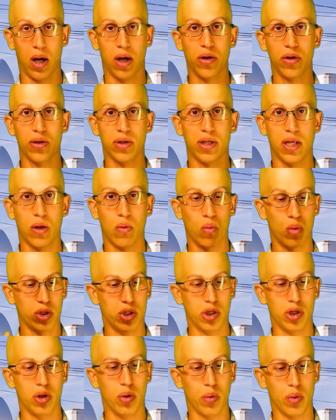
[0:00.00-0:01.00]
understand
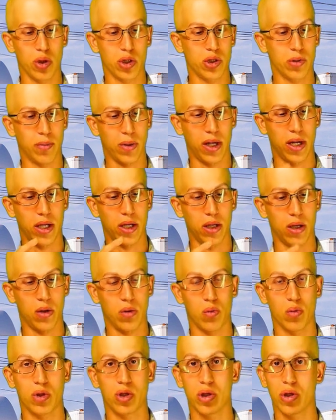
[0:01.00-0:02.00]
what you're doing with your
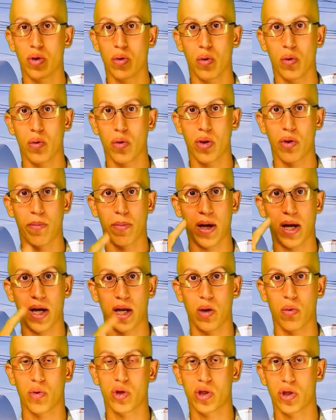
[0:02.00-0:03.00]
mind, what you're doing with your
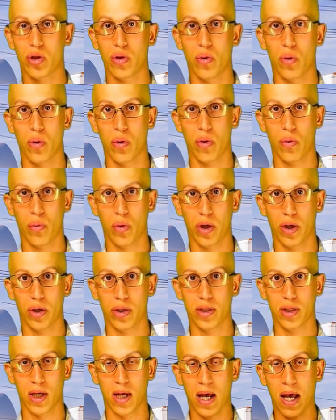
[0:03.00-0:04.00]
body, what you're doing with the
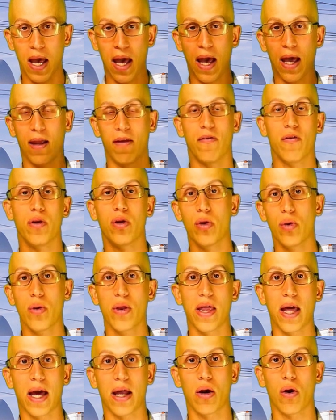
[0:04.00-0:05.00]
words, and if you
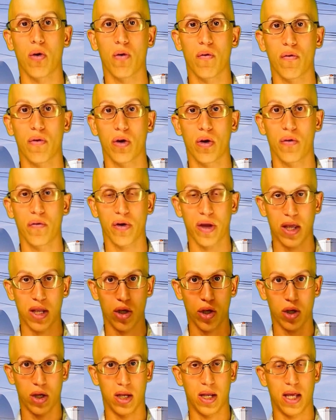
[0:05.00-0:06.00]
do that over and over
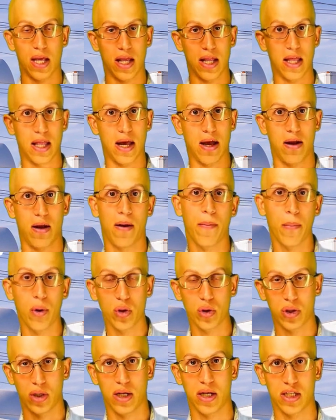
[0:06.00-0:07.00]
again, you're going to get that
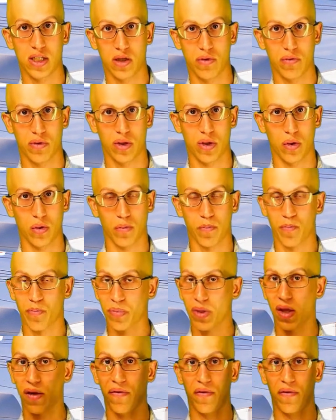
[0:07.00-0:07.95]
emotion as a result.